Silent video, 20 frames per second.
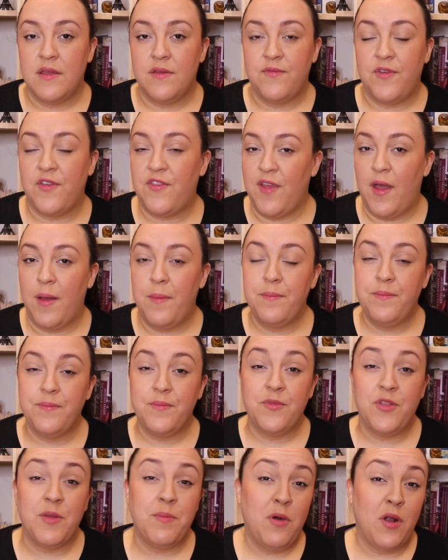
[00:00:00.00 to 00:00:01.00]
For some,
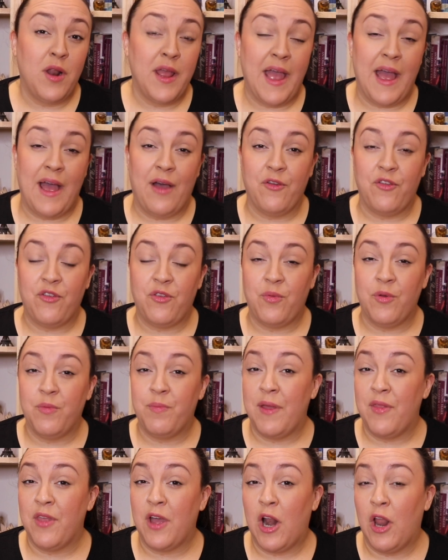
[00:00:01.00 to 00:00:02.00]
the Molly house would
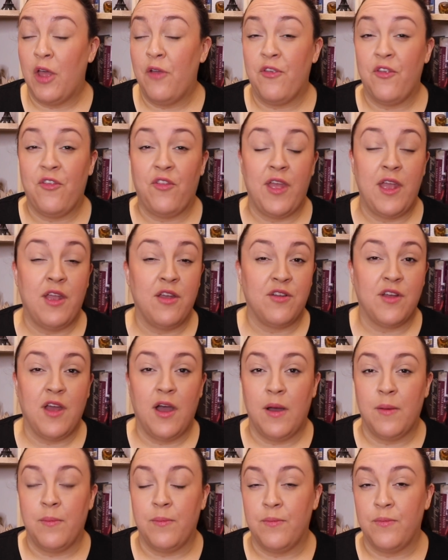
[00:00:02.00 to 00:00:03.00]
be the closest they could
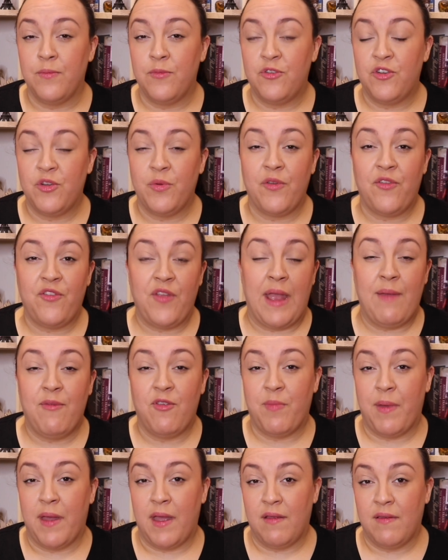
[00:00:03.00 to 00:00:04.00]
come to a safe
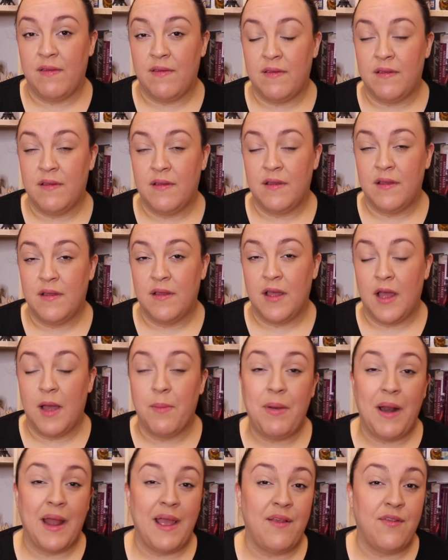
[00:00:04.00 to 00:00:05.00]
space, a
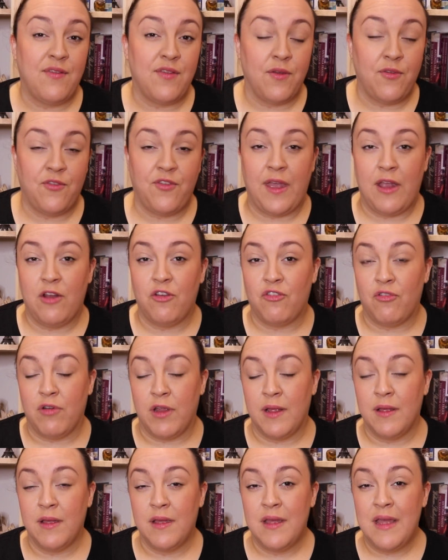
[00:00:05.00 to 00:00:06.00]
place of
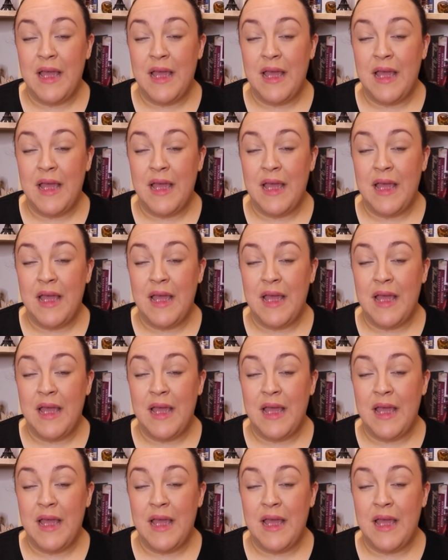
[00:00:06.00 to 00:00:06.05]
sanctuary.